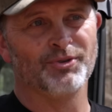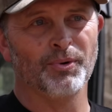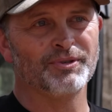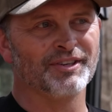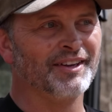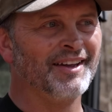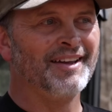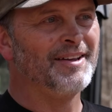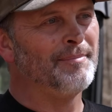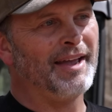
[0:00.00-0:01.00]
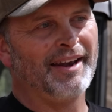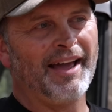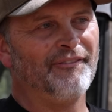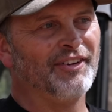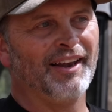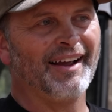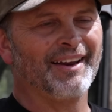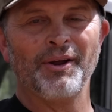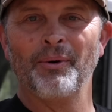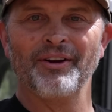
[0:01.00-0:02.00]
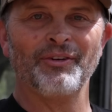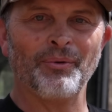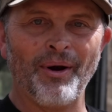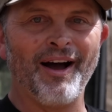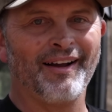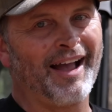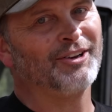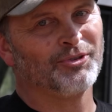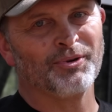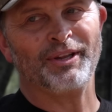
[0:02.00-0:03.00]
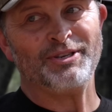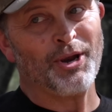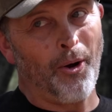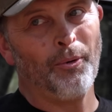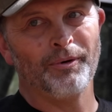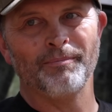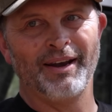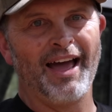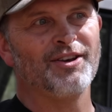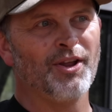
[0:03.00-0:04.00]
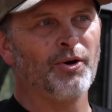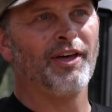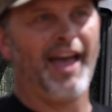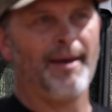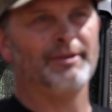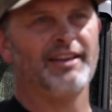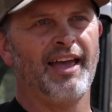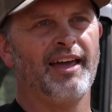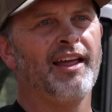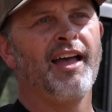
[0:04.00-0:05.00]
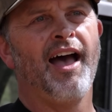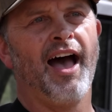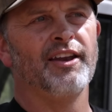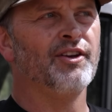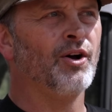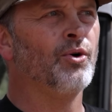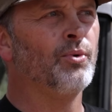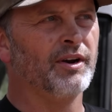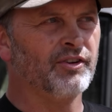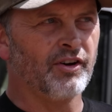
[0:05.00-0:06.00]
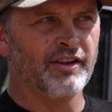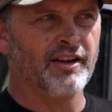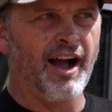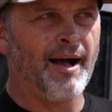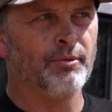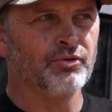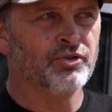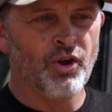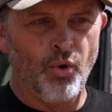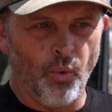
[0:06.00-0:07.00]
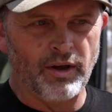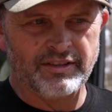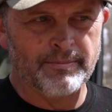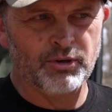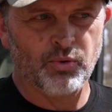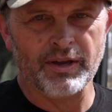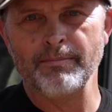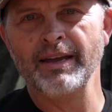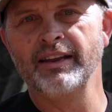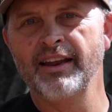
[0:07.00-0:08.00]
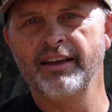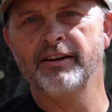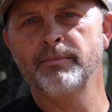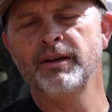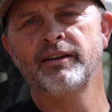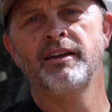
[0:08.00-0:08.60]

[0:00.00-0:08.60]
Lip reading: Georgia, man, I feel like I know every rock. I truly don't, but I know the habitat. I know when a turkey gobbles, what's in between me and him.